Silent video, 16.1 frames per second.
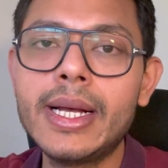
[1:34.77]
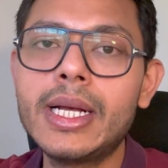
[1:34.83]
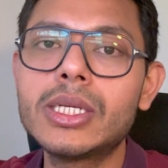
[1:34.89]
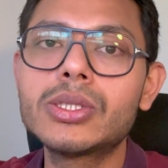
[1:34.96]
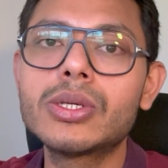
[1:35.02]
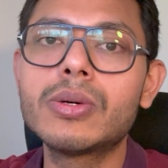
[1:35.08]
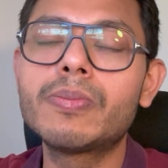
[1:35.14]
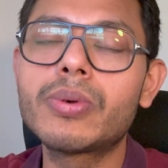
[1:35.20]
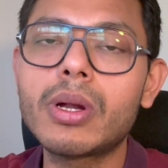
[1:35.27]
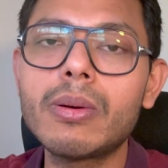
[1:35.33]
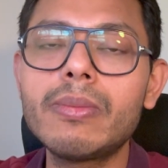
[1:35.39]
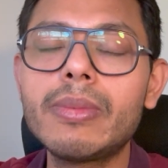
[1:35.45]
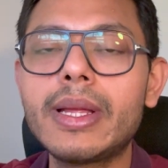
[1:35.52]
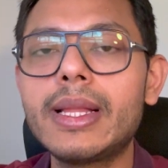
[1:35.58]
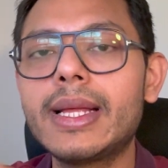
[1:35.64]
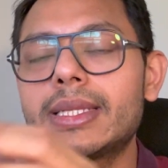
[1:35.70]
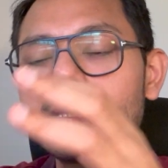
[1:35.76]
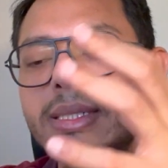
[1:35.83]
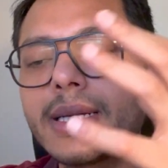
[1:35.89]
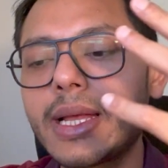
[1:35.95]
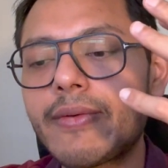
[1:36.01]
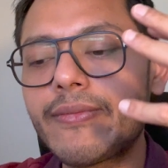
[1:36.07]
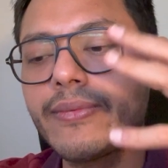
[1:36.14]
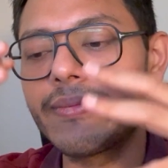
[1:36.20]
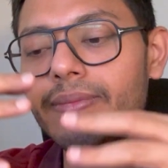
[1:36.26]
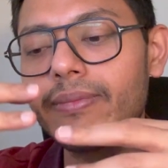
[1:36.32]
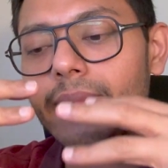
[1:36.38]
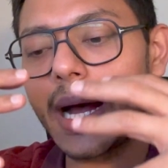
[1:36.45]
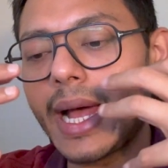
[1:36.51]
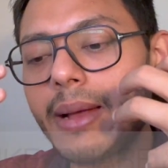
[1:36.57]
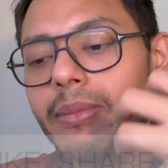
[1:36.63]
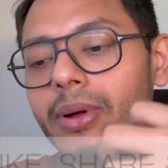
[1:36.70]
So probably, let's say, if
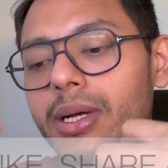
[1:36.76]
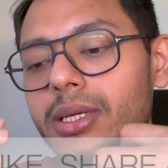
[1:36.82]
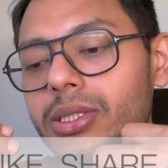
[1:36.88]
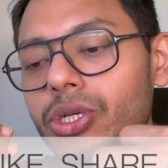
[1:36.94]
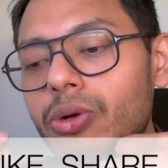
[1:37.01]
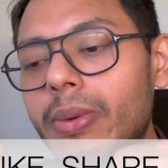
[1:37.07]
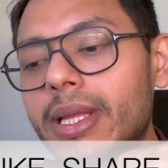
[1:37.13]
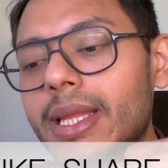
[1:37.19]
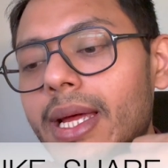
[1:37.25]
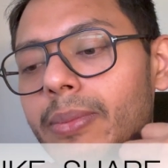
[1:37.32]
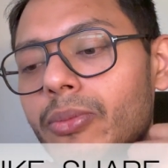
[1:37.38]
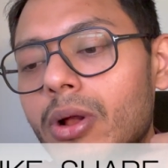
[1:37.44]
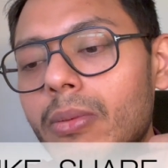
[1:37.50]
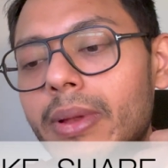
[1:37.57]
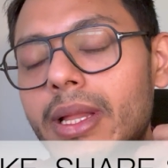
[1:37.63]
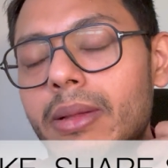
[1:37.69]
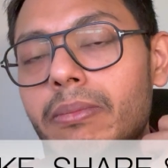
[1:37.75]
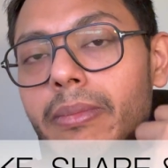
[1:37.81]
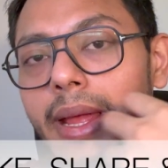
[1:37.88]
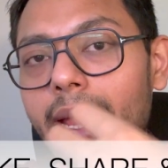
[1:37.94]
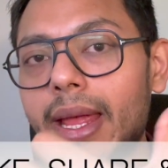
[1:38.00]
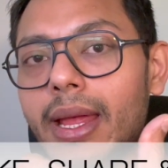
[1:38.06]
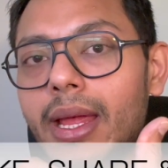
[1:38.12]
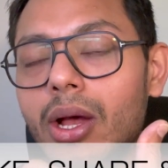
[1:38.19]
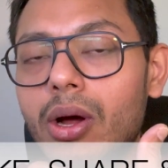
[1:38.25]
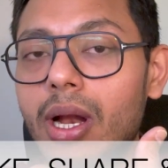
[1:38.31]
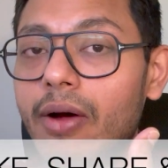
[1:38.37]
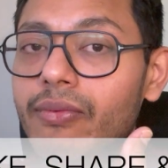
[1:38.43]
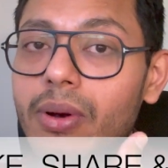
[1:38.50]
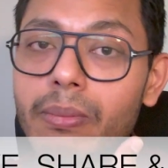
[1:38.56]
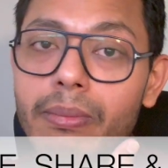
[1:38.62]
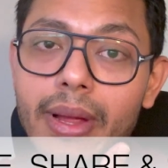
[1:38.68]
I am assuming that probably in May or
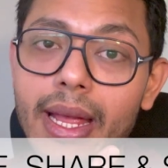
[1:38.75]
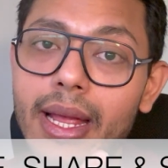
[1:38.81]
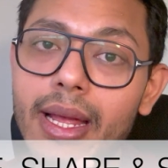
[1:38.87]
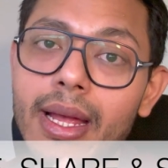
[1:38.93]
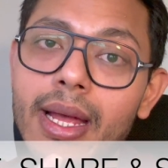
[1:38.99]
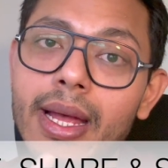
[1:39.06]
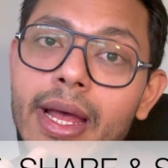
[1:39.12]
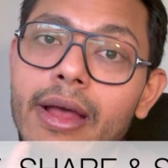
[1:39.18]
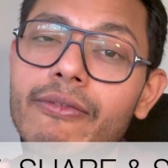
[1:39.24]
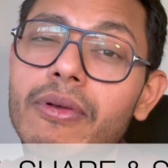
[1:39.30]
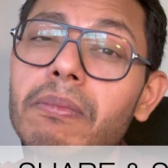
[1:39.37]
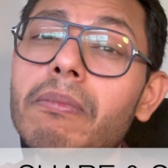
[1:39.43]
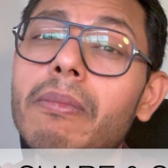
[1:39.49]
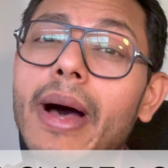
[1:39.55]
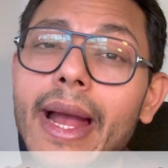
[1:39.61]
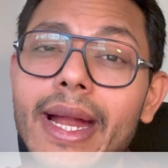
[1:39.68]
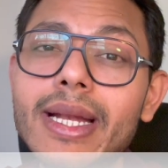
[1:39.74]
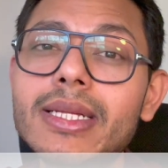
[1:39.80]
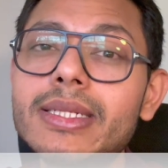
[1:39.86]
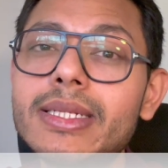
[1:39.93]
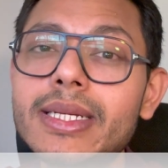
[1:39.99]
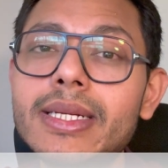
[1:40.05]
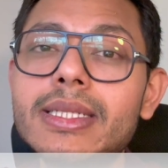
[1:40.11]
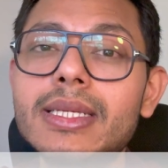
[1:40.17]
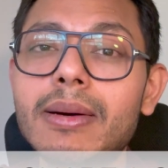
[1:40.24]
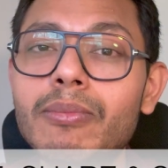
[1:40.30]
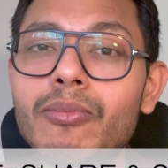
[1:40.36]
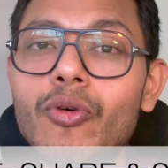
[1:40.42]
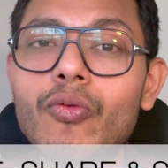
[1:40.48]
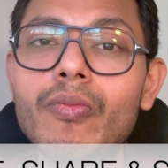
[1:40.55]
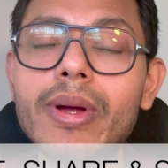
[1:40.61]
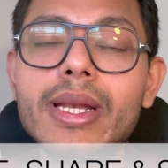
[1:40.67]
after May, we might see some
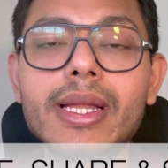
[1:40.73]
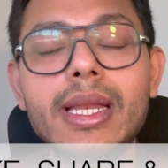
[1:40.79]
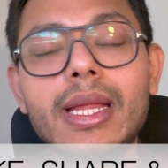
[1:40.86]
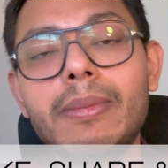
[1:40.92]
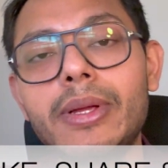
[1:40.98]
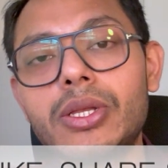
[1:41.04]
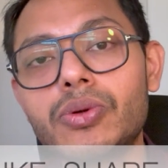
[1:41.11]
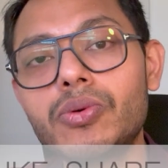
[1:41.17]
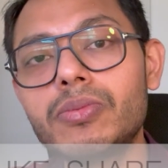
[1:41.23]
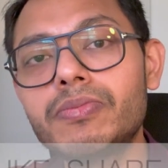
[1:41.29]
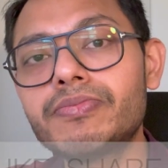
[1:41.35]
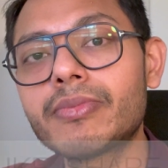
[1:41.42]
movement in EB2.